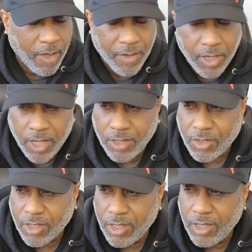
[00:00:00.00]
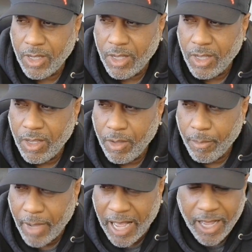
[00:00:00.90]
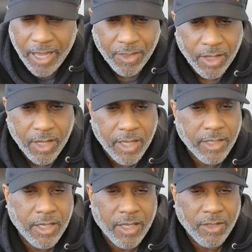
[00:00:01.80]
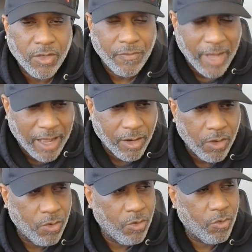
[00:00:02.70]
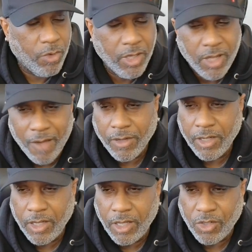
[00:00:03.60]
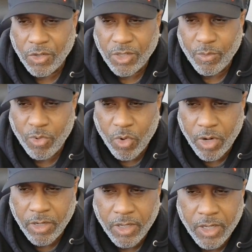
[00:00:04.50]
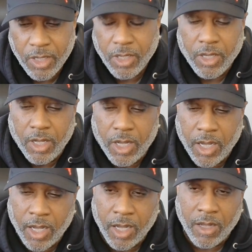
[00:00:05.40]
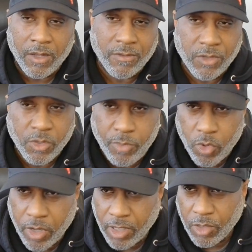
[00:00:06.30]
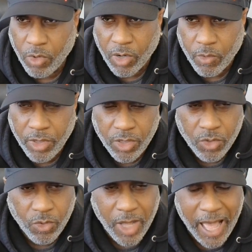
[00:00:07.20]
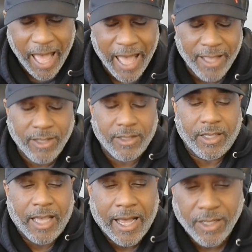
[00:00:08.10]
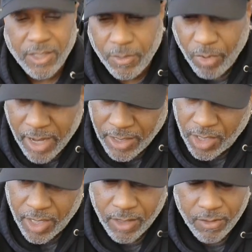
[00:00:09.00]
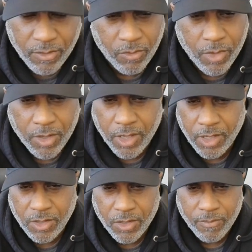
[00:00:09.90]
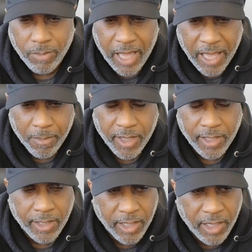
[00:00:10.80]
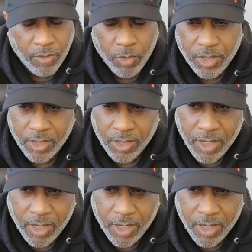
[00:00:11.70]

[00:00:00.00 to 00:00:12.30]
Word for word: evidenced by the content to follow, we definitely need your support. Uh, supporting the work we do at the Odyssey Project, whether it's Black Men Lead, which is